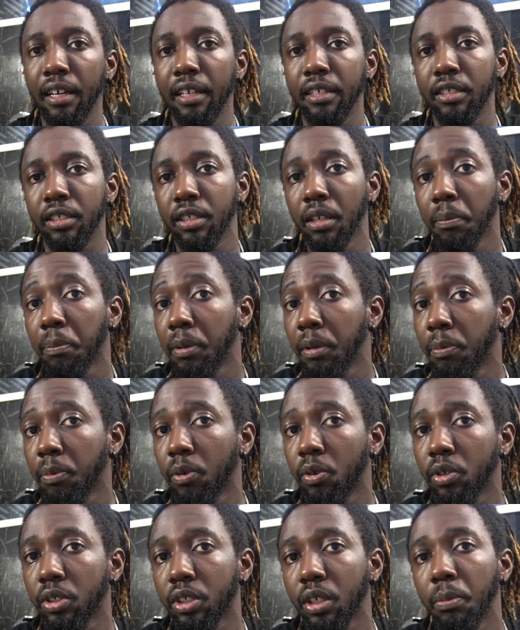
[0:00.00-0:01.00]
some
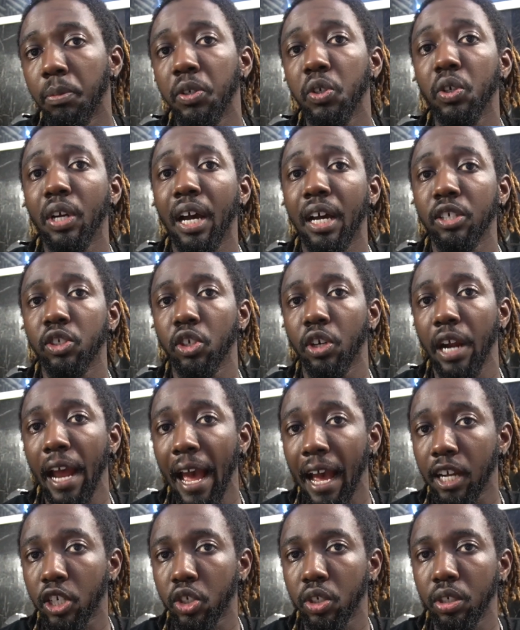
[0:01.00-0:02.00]
of you guys are
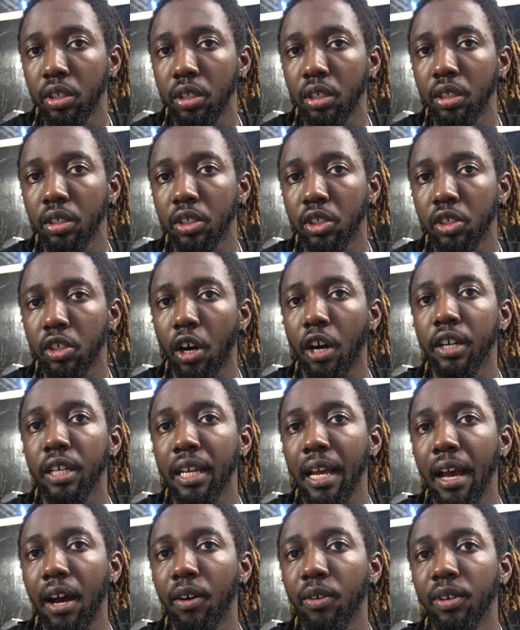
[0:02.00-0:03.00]
actually starting
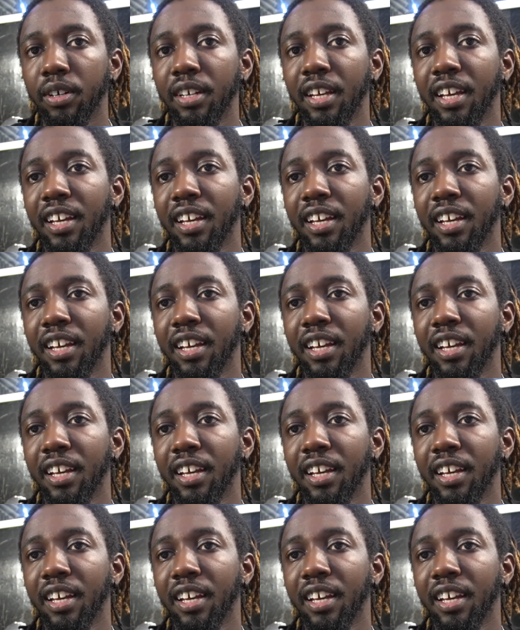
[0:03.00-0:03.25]
out,